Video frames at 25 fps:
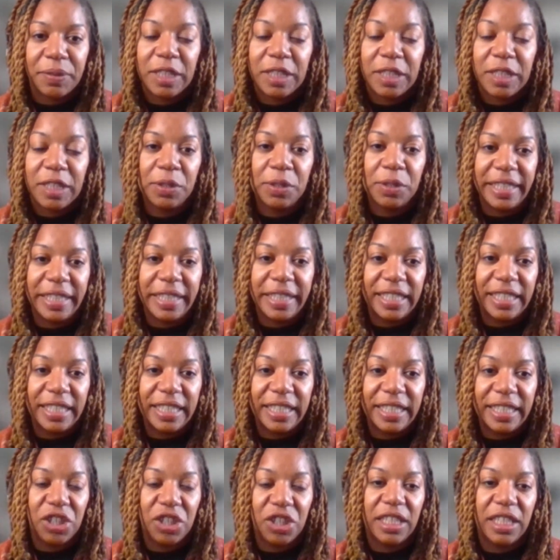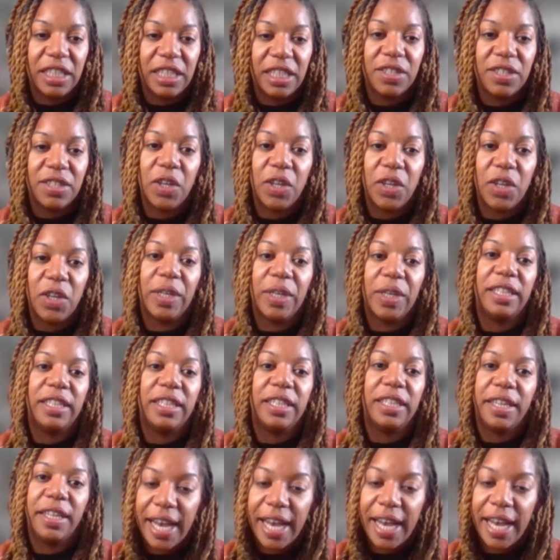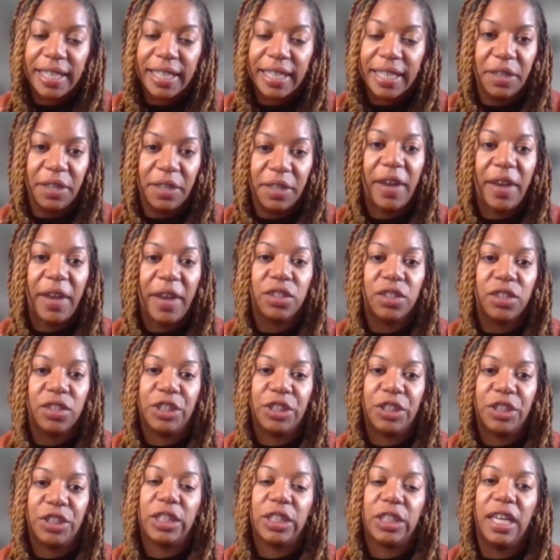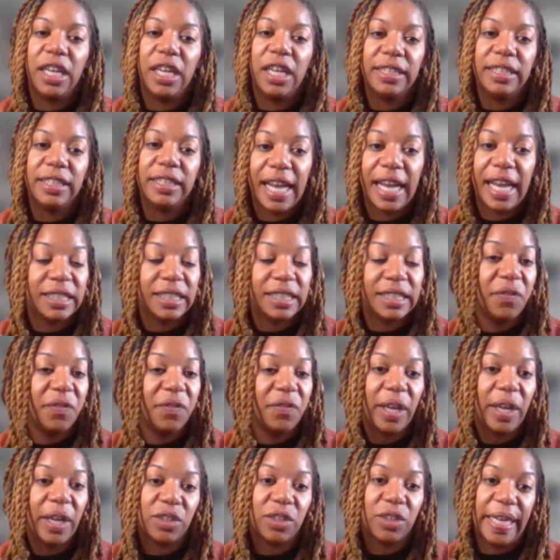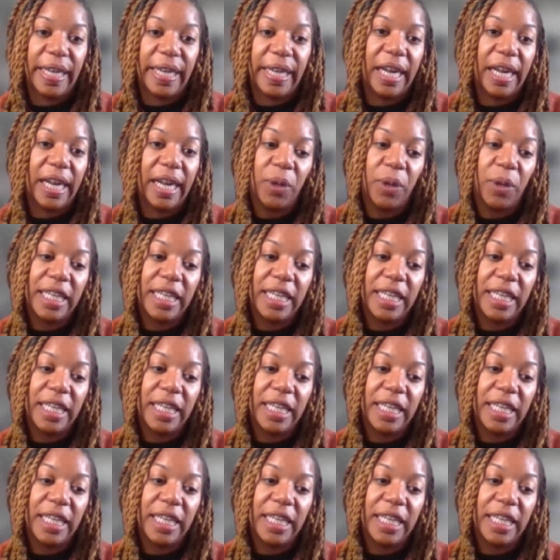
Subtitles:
condition. And so it has an effect on your lungs, it has an effect on your airways.